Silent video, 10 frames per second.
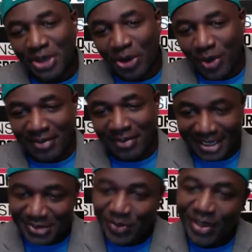one of
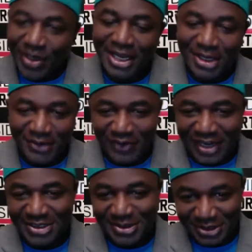my good friends
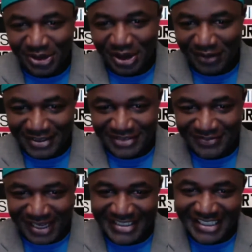who's a Dolphins
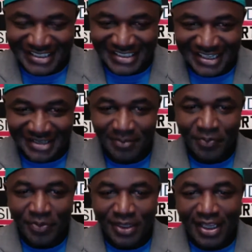fan, he said,
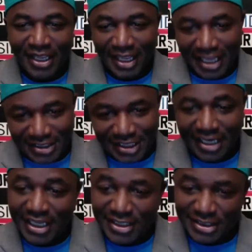he's
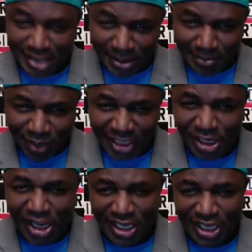planning
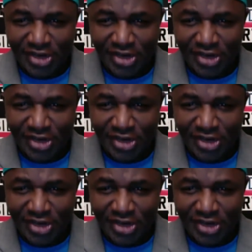on getting